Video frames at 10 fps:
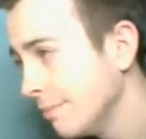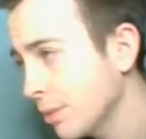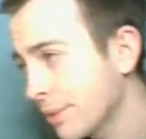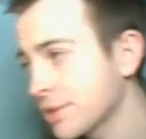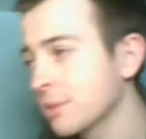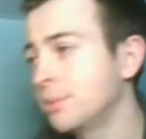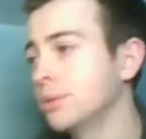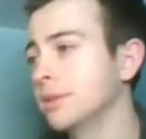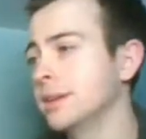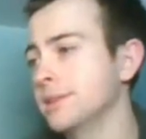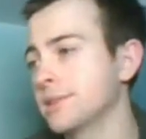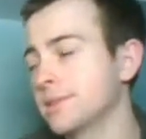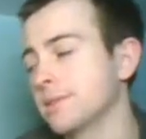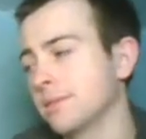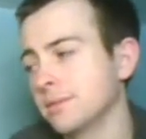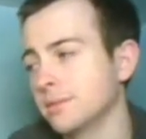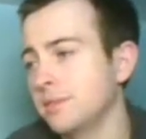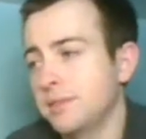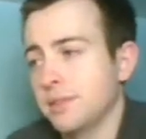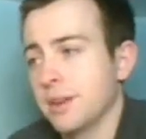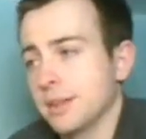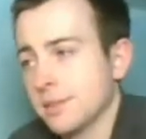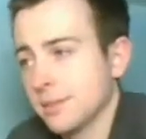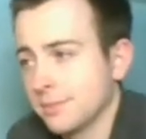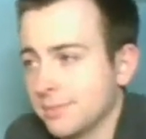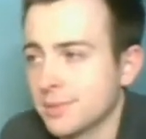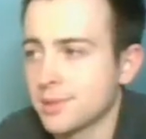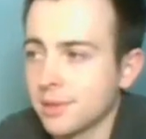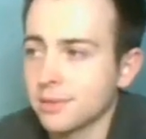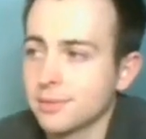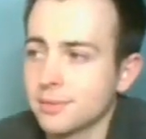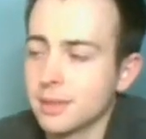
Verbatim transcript: the rest of the pool is 50 grand. So,